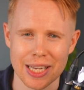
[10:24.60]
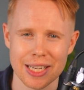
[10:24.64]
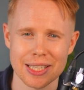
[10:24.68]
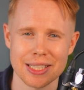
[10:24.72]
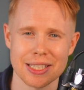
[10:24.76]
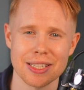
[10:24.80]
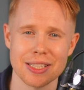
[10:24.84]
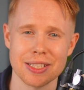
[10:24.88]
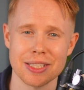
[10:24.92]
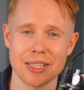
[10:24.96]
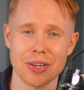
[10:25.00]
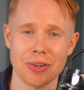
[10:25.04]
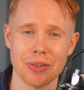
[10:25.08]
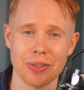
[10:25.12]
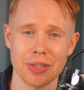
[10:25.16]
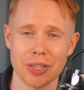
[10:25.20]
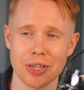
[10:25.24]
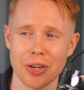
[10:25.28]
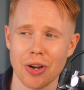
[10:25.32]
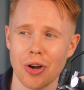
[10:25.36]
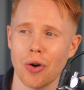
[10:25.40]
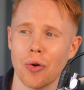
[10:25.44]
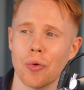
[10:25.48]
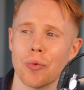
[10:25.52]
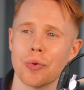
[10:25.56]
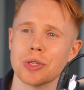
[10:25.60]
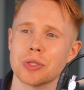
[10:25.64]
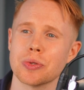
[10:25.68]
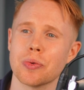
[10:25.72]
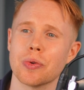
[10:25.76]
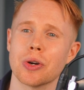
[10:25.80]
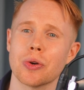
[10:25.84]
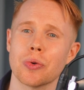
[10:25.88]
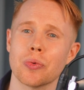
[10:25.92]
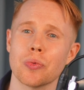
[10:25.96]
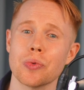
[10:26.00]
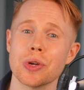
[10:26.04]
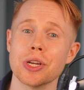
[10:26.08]
necessarily always
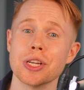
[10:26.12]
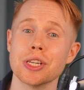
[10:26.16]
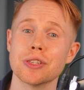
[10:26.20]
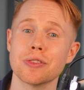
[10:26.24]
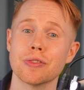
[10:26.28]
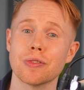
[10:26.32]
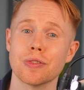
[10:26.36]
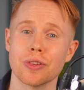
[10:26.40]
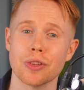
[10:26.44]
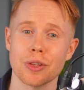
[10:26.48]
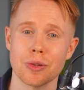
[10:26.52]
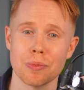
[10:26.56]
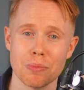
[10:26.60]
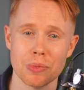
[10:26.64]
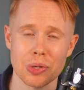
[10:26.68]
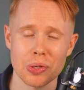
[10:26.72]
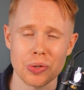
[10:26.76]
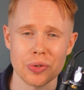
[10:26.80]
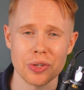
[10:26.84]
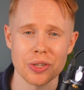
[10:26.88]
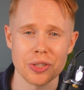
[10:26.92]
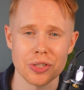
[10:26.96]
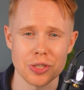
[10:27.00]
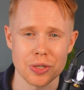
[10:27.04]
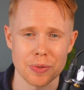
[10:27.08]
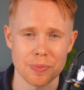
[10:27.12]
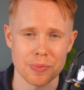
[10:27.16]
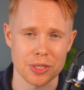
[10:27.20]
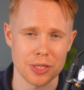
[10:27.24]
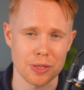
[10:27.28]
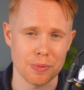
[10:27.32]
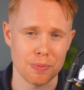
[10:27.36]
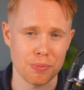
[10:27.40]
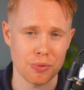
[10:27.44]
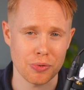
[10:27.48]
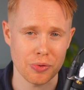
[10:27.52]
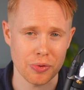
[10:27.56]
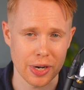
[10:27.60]
wanna reach for the moon in terms of
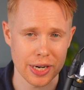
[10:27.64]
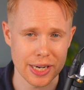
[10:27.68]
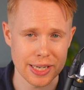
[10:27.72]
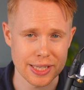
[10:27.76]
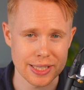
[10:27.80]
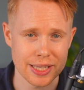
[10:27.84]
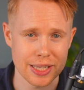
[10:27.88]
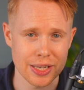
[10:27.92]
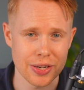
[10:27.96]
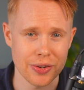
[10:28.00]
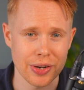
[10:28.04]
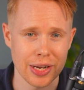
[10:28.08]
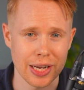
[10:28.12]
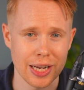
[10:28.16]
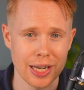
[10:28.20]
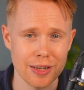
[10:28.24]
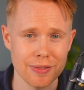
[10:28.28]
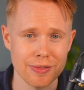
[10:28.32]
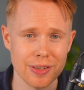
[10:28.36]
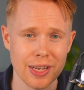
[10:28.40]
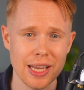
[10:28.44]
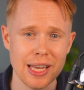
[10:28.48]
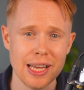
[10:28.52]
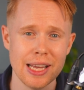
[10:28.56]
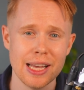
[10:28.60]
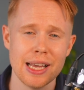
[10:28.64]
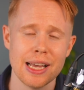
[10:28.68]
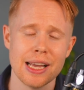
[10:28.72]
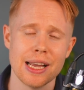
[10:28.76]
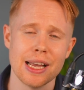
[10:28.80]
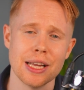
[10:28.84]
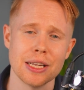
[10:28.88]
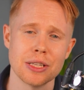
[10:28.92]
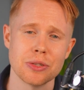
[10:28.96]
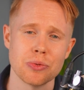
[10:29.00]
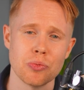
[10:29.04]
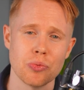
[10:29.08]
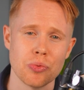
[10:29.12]
the price that you have.
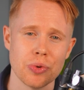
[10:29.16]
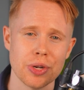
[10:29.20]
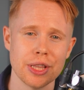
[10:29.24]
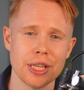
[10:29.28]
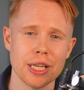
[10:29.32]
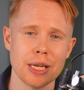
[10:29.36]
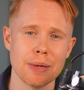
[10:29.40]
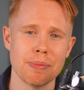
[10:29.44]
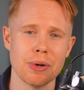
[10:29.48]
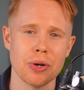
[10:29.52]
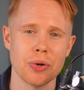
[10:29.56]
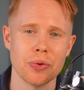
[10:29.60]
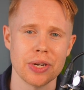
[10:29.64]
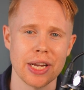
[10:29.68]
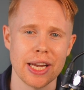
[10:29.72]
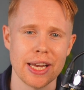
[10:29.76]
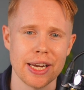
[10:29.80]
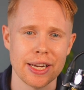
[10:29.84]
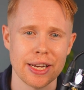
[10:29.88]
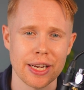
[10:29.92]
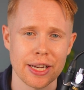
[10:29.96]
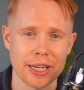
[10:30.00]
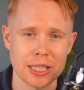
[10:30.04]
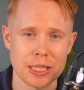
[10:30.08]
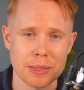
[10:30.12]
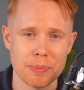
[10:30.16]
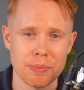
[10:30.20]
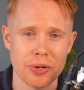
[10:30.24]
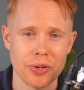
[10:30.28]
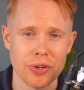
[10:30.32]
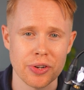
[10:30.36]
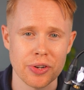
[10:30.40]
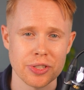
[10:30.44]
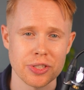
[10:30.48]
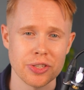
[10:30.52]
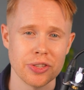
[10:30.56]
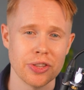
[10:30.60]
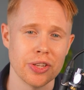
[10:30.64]
It's really about gaining
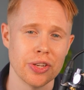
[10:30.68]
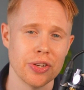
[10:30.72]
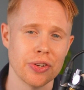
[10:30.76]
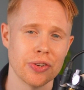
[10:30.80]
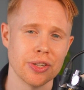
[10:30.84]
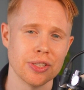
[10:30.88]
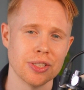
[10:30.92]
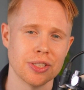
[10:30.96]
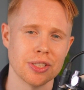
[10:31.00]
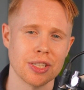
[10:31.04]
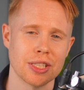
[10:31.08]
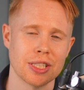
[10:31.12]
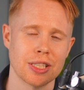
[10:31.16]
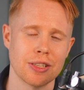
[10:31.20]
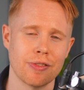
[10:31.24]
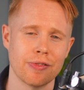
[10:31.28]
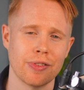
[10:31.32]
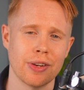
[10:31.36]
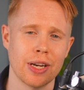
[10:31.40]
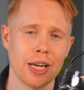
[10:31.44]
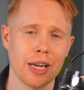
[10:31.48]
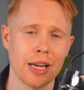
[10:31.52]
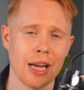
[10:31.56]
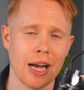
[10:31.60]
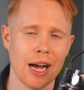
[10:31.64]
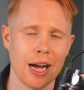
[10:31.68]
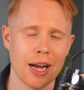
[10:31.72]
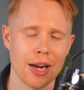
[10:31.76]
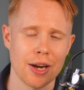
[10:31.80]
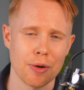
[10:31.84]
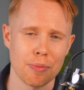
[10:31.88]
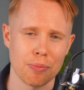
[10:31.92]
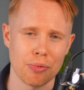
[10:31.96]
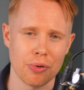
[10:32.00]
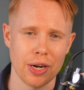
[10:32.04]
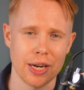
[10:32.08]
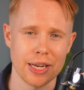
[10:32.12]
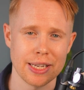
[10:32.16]
experience that you can justify
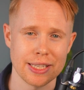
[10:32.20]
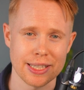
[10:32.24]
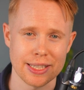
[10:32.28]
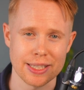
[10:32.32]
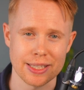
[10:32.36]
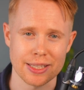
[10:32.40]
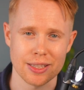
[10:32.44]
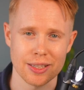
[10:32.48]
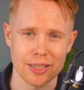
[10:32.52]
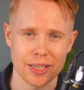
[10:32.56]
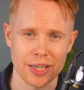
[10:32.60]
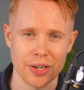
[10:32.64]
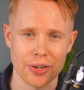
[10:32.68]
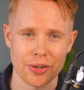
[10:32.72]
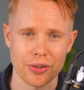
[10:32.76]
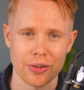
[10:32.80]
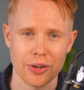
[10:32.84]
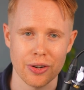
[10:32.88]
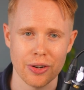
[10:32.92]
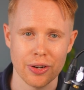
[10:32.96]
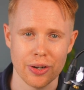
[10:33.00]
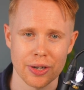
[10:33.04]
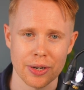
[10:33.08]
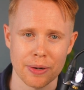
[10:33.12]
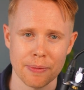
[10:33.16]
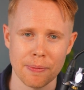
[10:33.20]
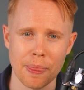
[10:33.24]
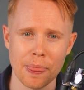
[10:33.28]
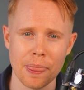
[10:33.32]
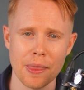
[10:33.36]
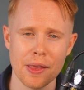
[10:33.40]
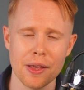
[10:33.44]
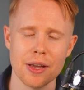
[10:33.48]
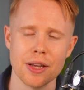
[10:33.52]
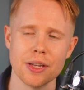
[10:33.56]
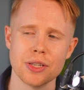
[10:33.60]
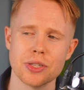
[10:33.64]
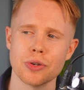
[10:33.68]
higher prices later on.
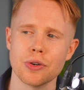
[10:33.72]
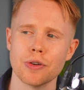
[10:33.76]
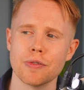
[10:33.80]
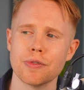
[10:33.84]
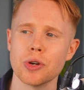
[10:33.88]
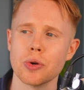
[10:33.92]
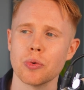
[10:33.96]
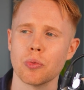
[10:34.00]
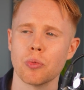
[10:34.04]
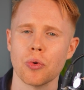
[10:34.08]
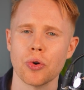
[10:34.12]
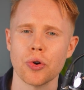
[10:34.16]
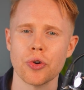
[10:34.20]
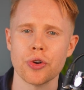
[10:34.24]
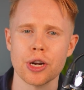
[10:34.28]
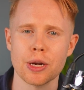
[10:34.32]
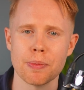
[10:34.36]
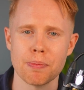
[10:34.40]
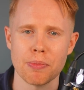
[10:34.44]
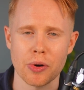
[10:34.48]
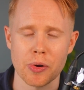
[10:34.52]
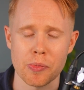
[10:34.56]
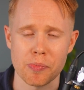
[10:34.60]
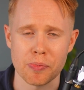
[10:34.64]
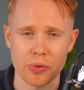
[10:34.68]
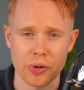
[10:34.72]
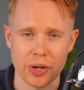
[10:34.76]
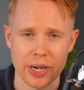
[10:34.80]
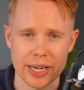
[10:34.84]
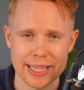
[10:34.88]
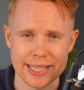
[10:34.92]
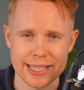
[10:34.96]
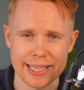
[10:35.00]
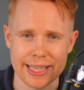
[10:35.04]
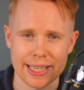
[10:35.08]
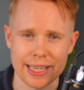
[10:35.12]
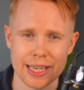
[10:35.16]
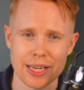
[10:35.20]
And so if you're worried about
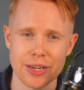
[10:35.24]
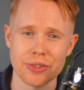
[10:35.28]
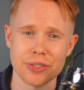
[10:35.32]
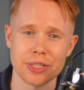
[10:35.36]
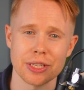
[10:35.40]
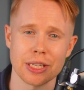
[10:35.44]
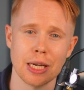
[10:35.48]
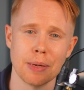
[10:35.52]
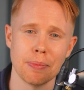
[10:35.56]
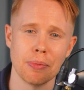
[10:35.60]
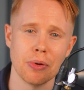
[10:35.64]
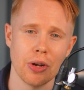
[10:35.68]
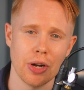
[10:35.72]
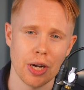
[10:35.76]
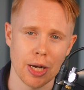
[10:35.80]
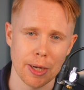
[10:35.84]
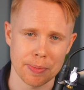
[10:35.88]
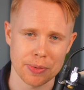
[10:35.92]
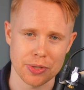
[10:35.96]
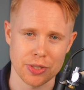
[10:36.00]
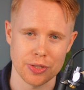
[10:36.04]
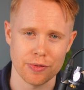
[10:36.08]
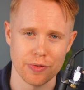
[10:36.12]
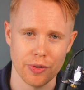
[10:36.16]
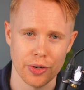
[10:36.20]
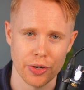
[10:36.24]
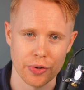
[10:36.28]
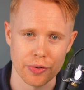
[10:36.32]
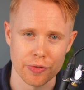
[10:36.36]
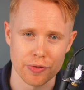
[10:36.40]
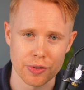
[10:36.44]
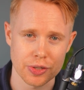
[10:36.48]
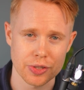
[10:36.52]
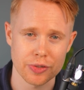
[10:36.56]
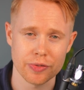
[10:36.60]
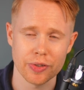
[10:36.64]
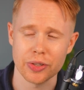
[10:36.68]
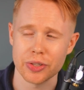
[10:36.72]
pricing, here's a couple options for you.
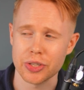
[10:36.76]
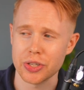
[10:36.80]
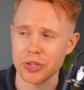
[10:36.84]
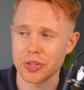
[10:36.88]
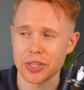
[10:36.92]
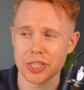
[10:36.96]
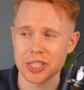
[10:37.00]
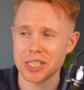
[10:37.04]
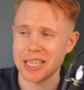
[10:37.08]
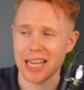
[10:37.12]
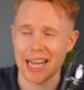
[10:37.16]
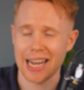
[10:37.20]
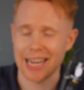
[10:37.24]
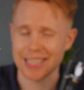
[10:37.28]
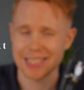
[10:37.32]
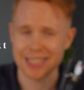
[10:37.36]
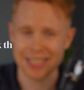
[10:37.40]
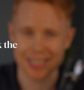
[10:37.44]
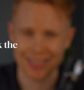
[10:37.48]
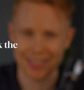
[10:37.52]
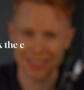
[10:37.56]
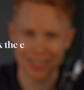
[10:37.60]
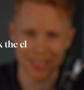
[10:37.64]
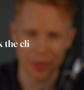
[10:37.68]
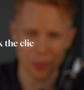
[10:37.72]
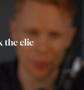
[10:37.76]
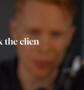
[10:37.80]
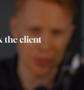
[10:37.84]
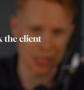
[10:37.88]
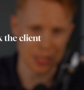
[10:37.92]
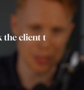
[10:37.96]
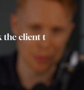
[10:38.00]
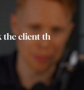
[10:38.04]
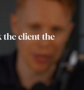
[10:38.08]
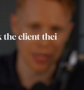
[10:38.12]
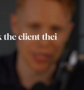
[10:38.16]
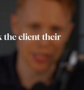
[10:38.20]
First of all, you could just ask the client, what's your